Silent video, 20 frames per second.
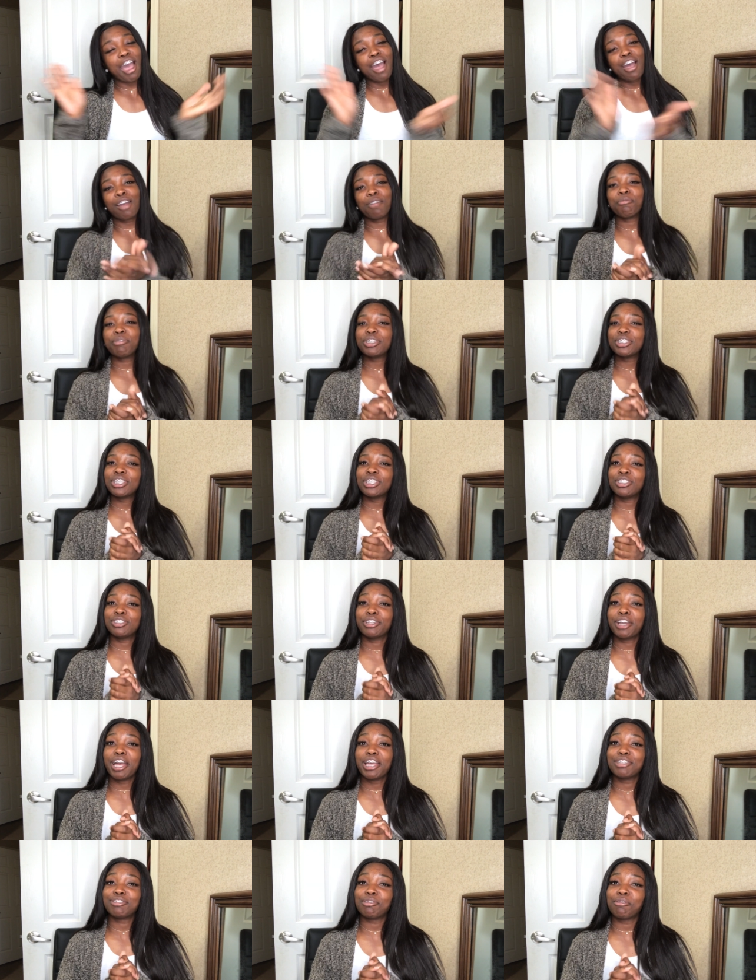I appreciate you
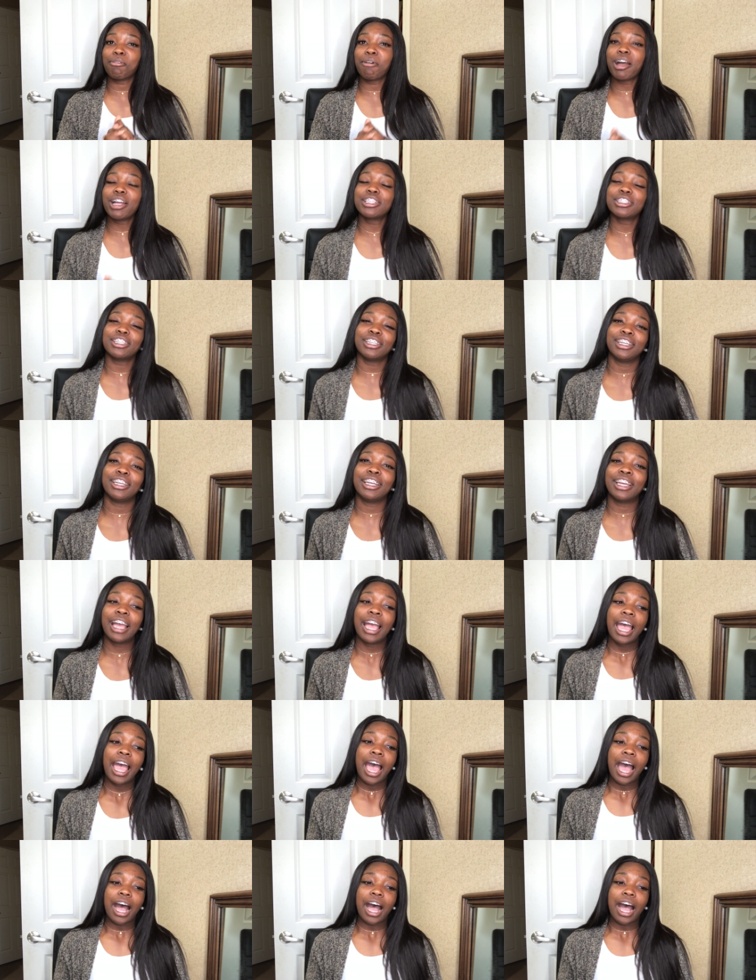guys for watching.